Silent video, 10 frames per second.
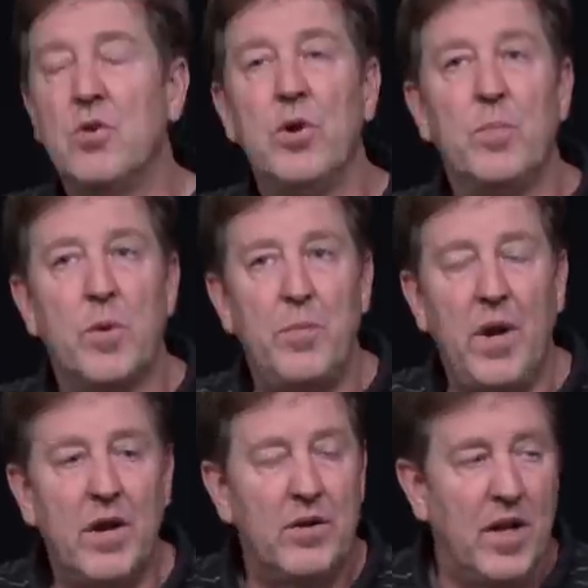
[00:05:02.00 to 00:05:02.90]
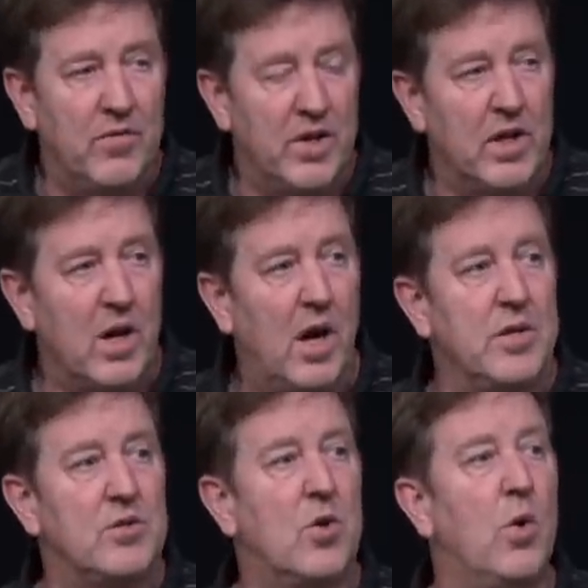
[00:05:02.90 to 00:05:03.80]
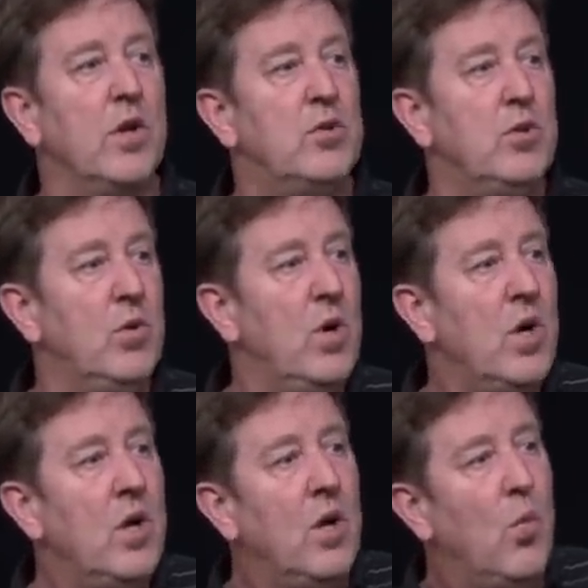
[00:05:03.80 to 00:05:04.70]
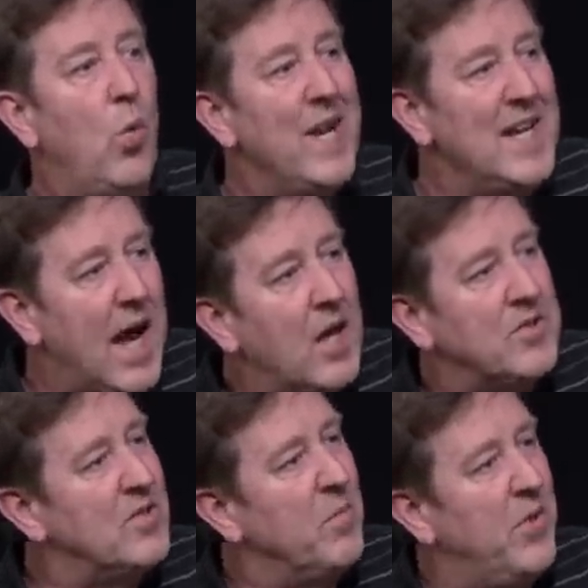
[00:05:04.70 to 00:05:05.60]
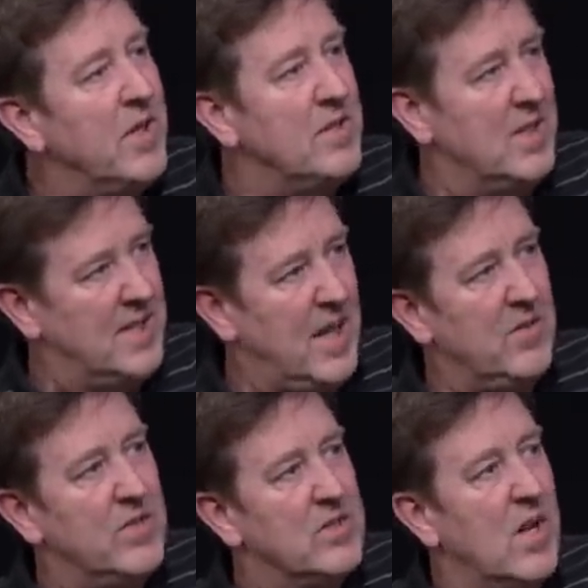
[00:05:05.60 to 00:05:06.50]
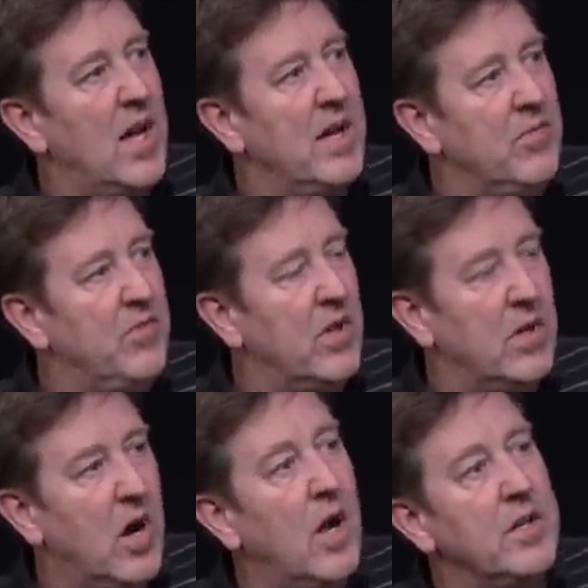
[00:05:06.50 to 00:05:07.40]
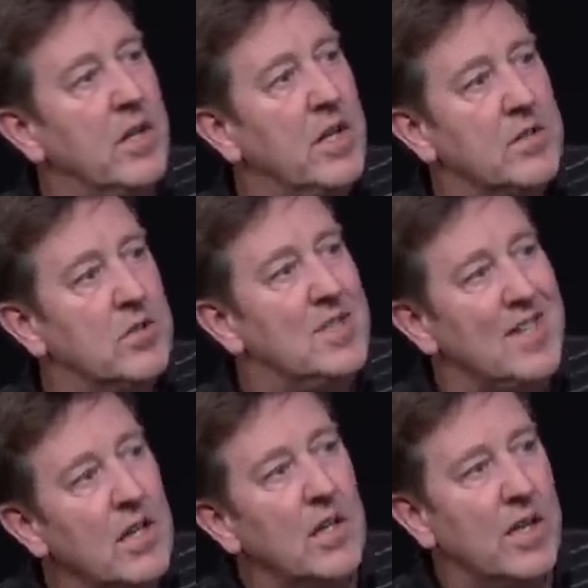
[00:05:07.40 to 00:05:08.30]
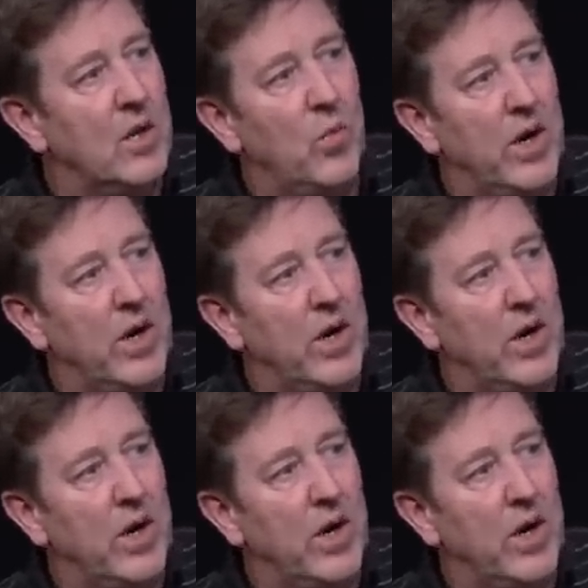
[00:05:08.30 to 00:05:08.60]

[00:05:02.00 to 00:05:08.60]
going to prepare David, and God is going to weed out some things in David's life that God is dealing